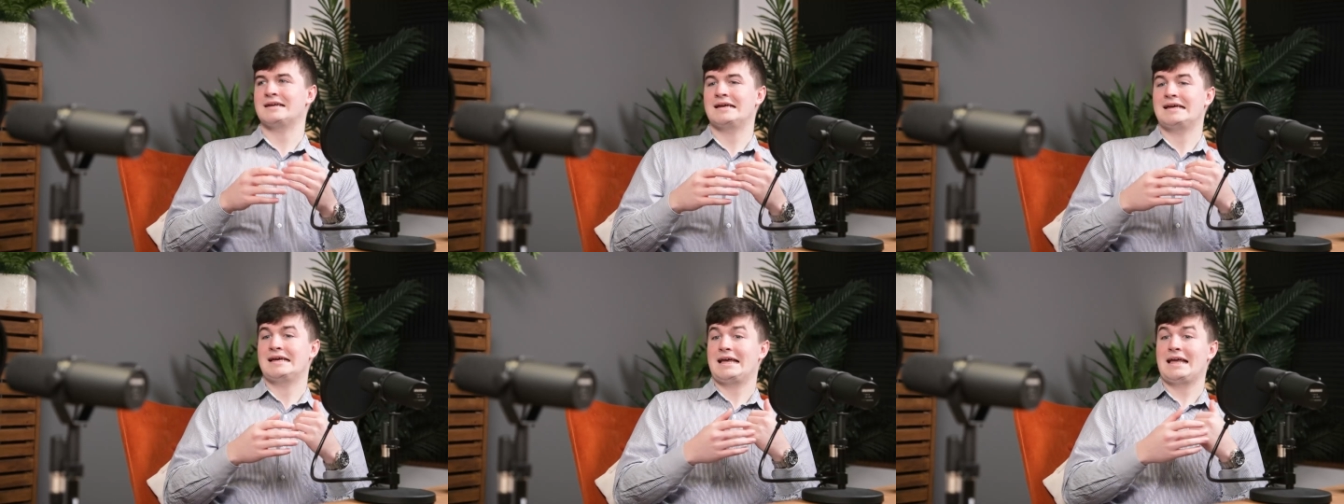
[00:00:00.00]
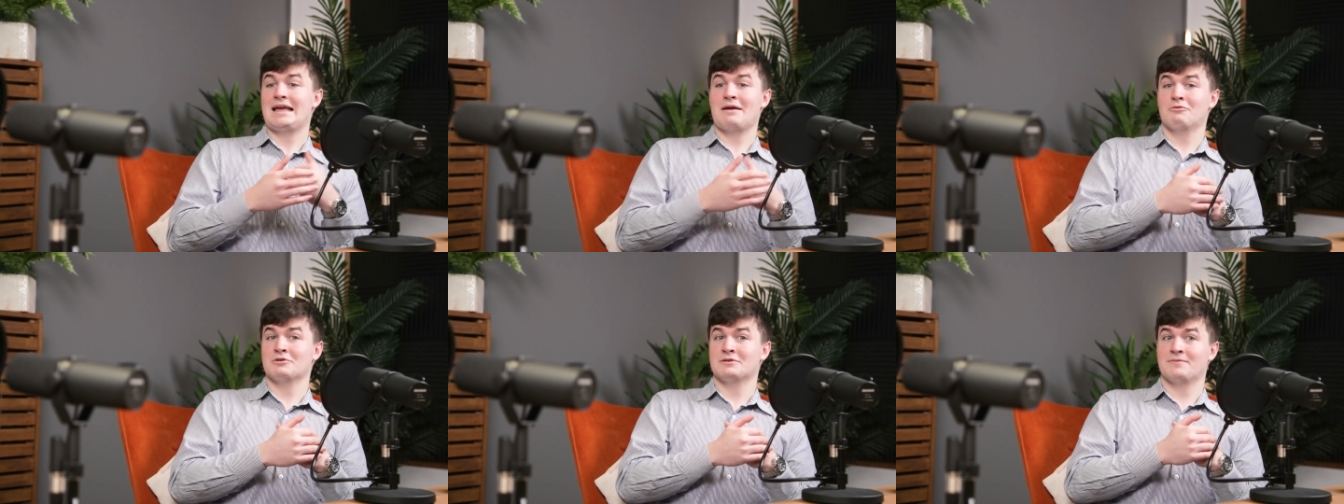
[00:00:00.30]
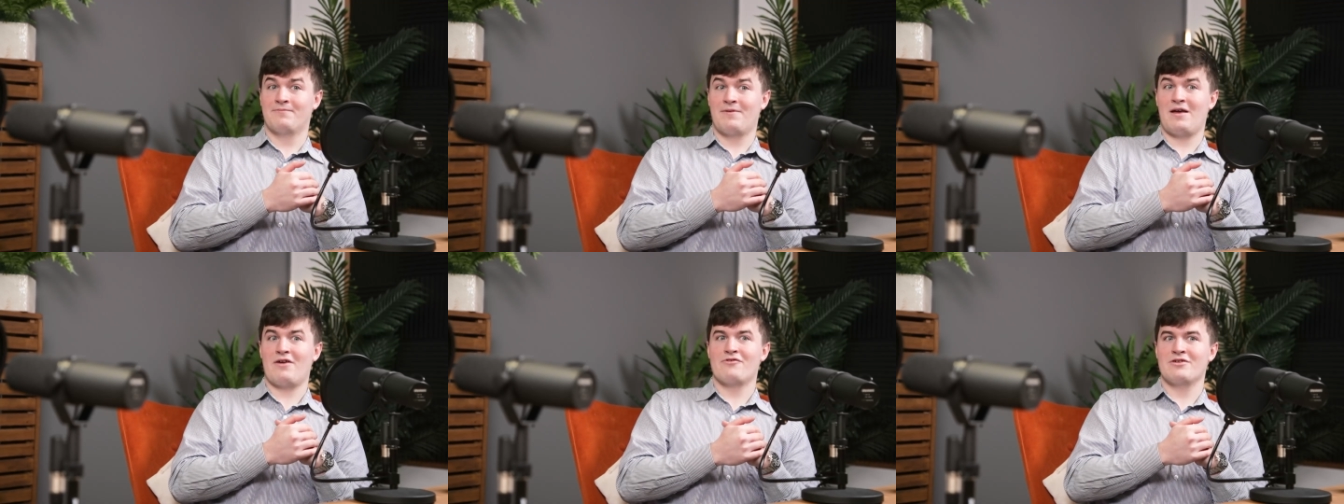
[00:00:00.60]
Yeah. It was
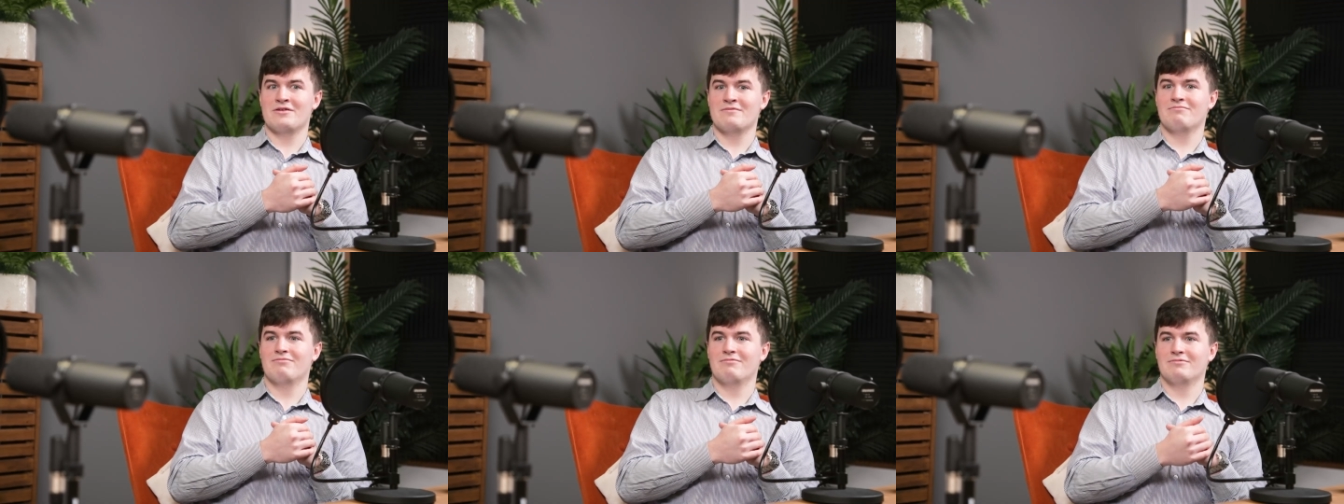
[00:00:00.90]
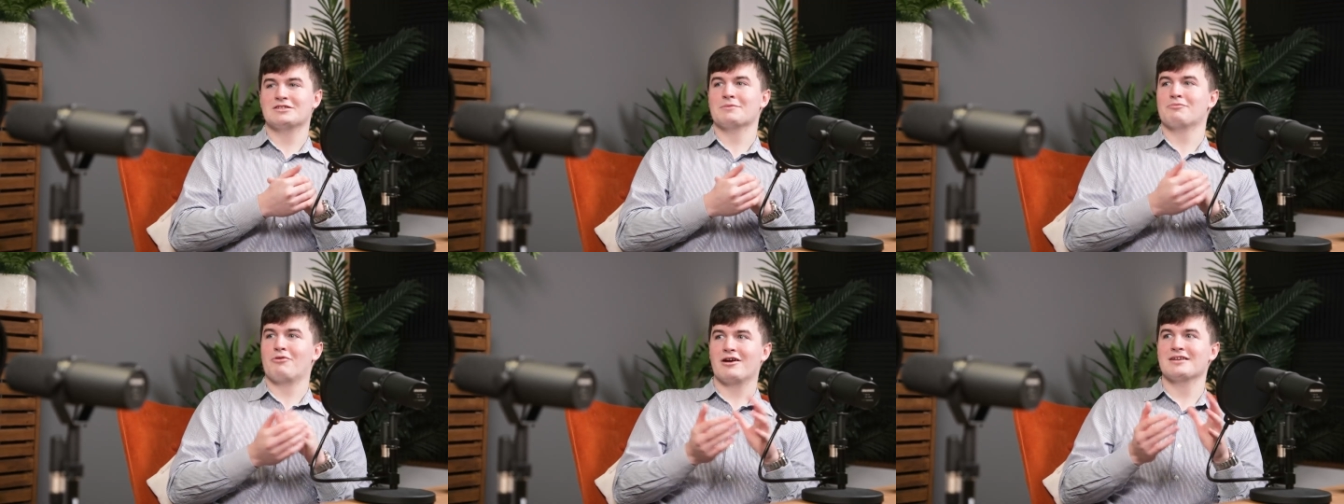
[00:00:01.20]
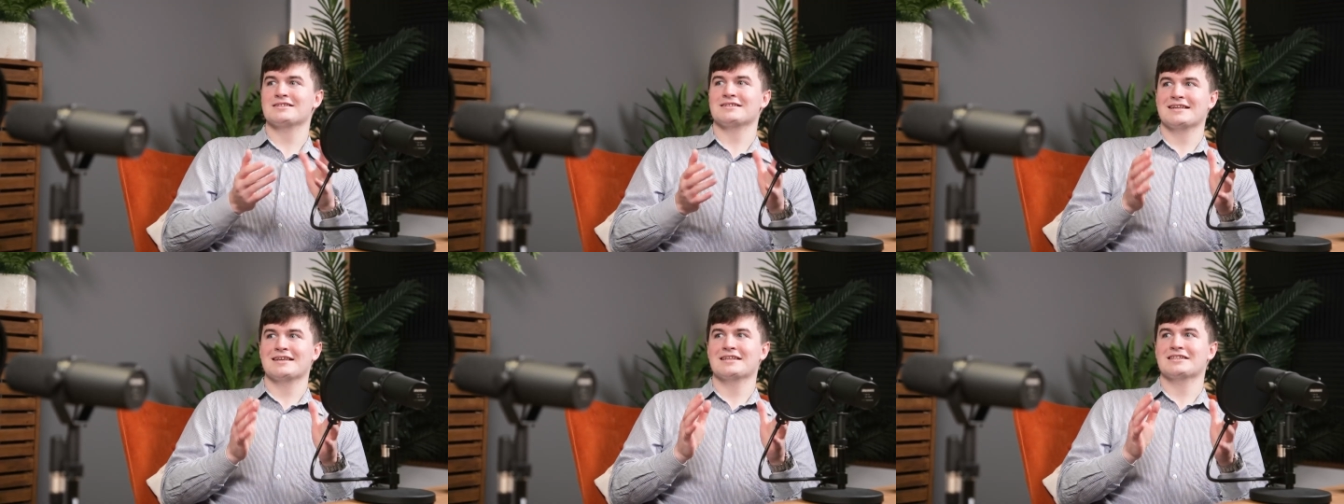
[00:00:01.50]
very
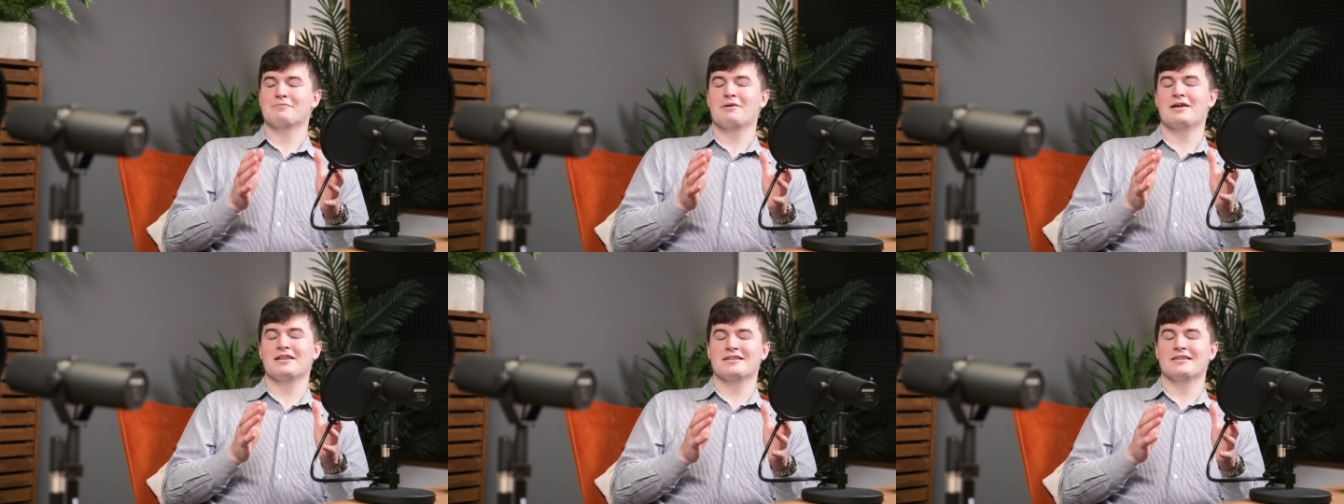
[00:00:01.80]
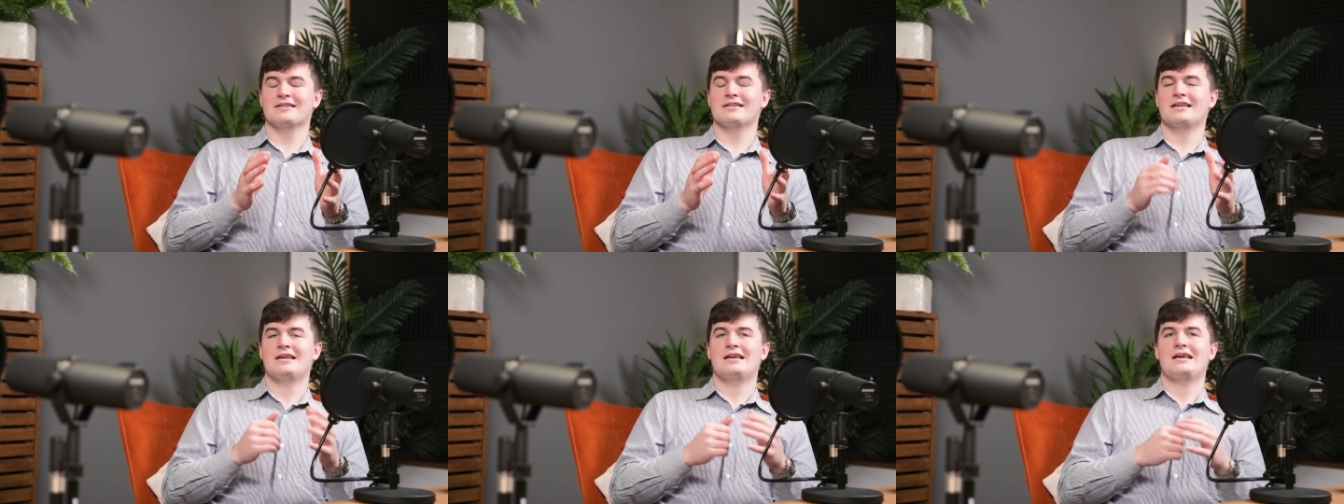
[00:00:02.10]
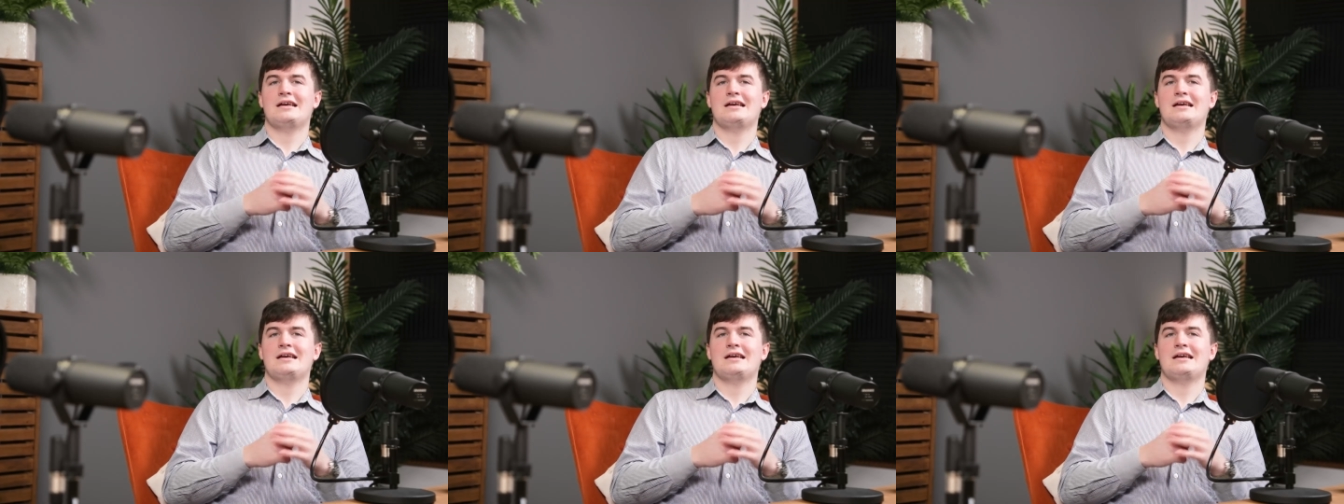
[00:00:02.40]
surprisingly independent,